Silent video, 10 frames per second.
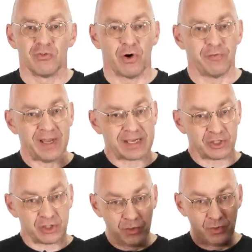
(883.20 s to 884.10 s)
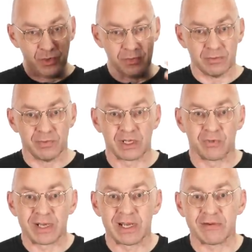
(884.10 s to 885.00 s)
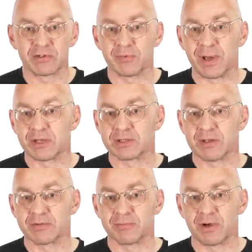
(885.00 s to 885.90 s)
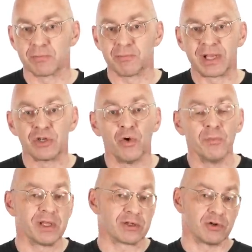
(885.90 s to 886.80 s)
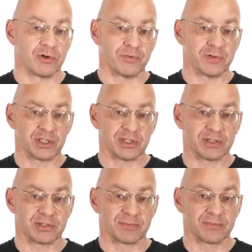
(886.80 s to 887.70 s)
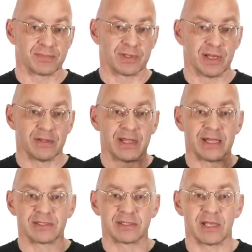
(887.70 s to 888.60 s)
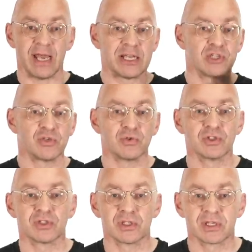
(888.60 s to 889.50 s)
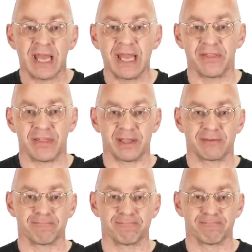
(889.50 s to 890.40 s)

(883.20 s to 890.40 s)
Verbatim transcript: For fact 2, we quickly have to remind ourselves about binomial coefficients, that n choose k thing.